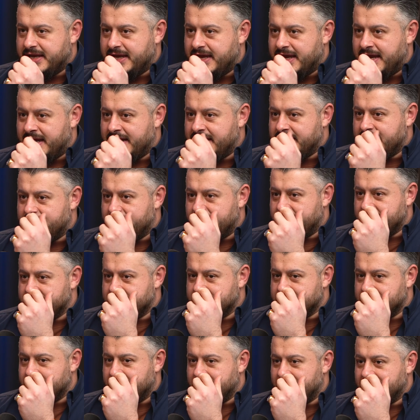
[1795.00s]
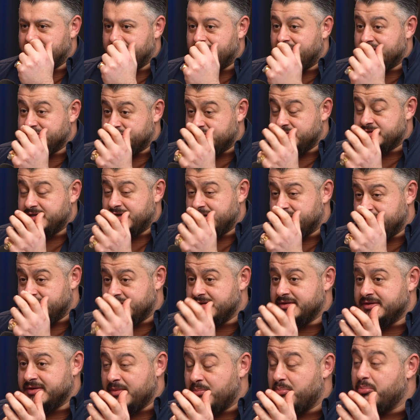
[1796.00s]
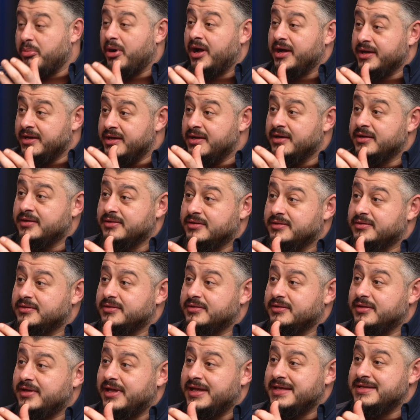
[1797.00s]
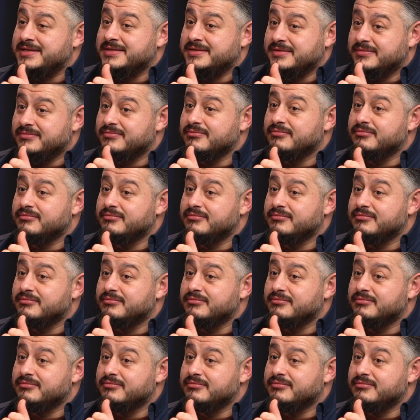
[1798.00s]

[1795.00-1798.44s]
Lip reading: And as you say, the buyer is